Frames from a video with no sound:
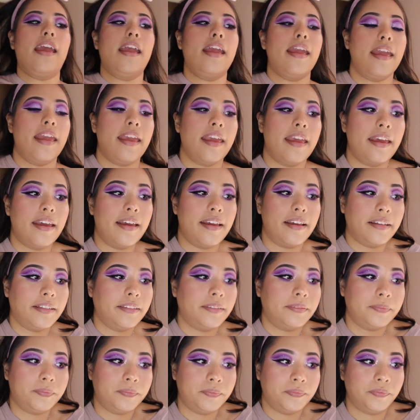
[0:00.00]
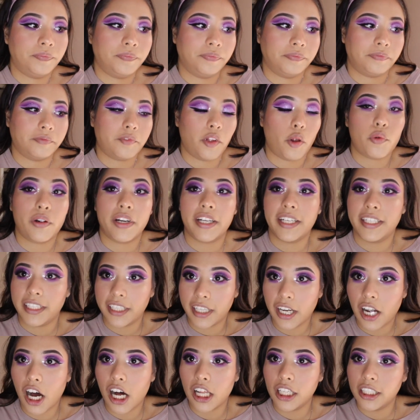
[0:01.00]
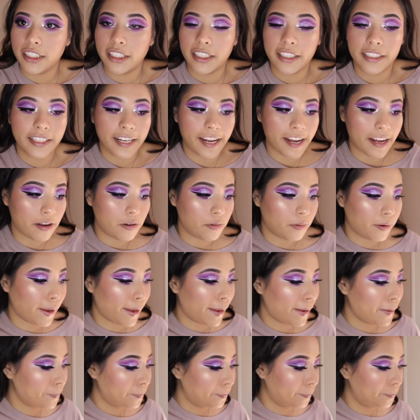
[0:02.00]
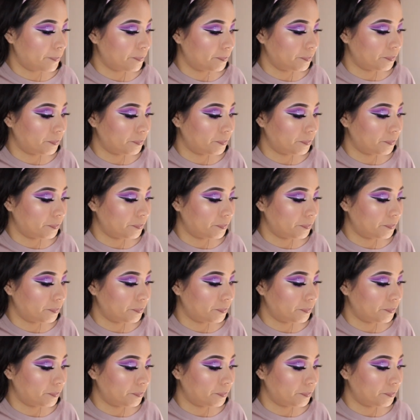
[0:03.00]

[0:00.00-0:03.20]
And we're gonna call it a day, okay?